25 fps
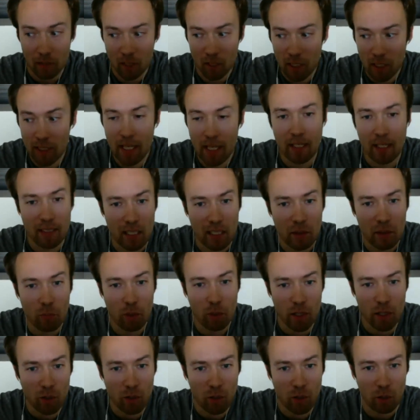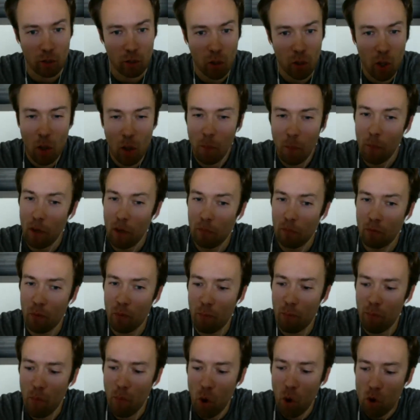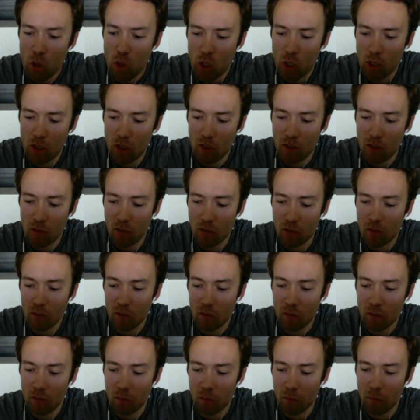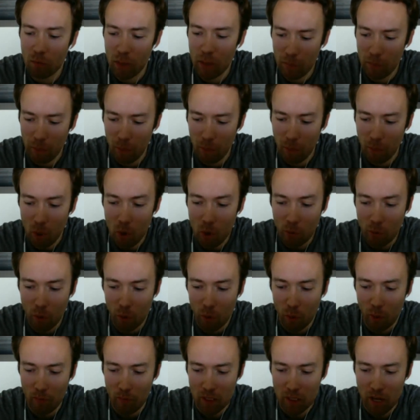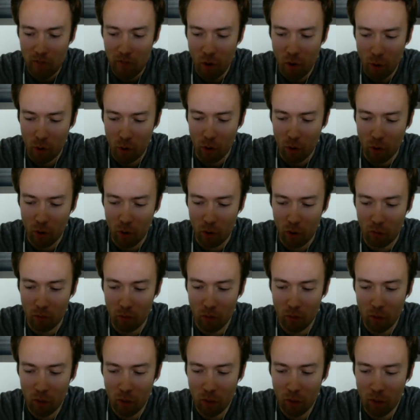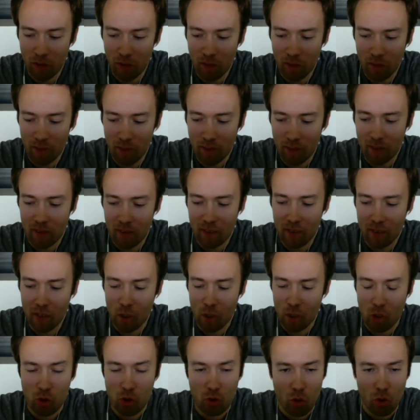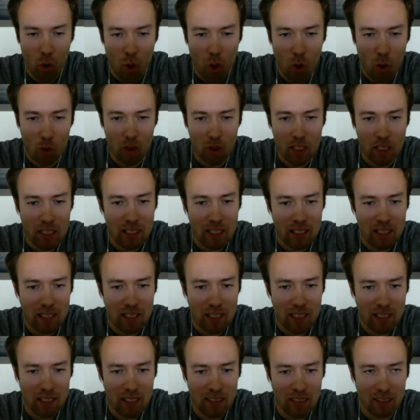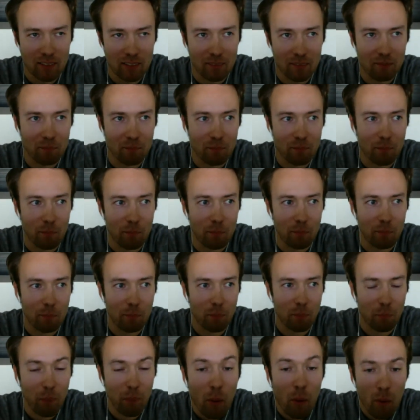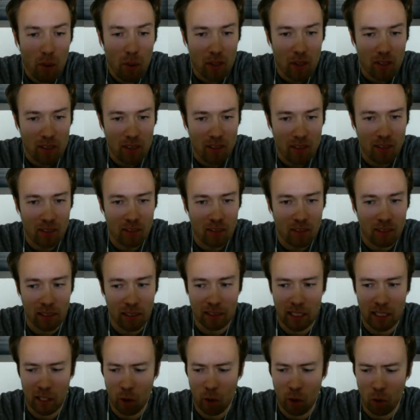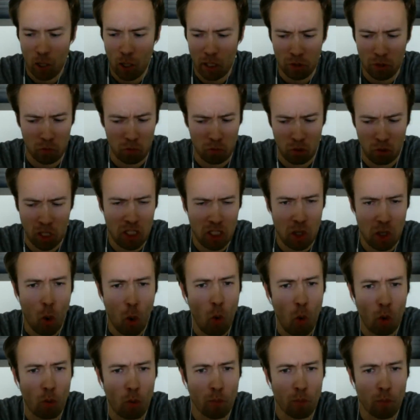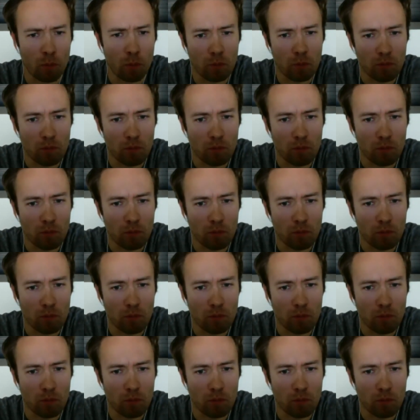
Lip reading: yeah, that's what I do. But for most people, most programmers I've heard of strong TDD proponents, like they go like, that's horrible.